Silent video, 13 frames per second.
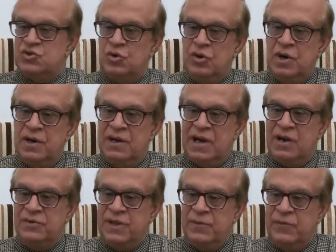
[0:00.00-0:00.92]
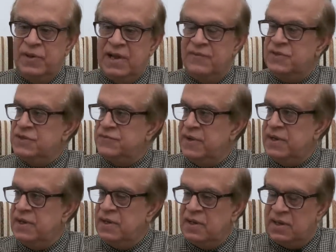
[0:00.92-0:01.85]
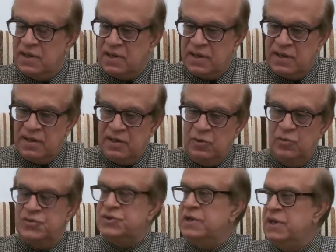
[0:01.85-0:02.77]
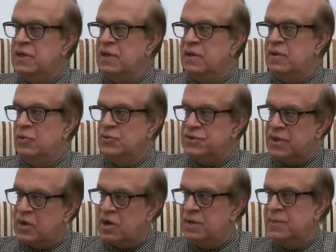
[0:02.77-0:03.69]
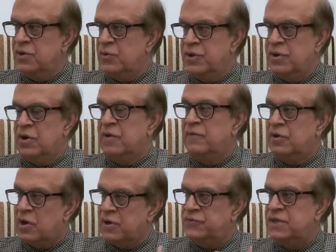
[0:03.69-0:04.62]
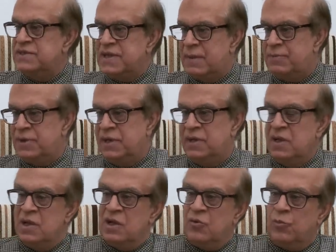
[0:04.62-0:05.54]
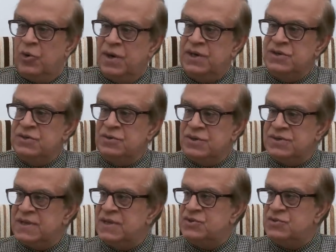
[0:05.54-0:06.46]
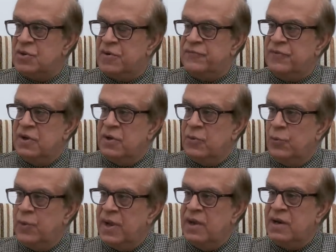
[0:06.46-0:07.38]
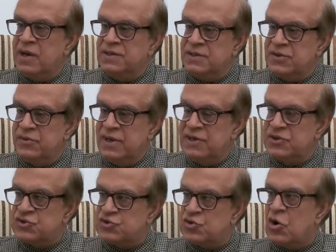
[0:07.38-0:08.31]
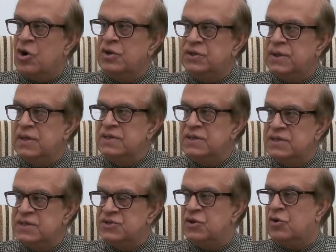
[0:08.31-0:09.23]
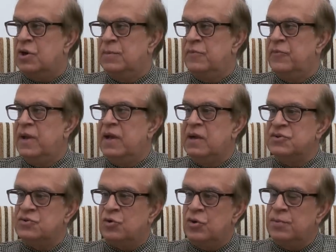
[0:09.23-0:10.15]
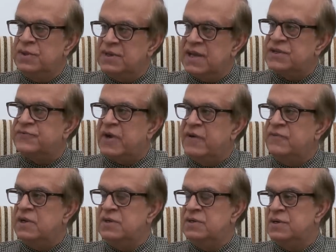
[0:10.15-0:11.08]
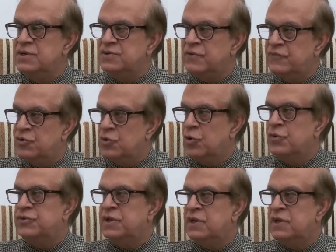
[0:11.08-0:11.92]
So now that we have this very loose economy going on with a lot of things happening, what is your sense of where are the real strong things in this economy? Where is going to be the next 5-10 years of growth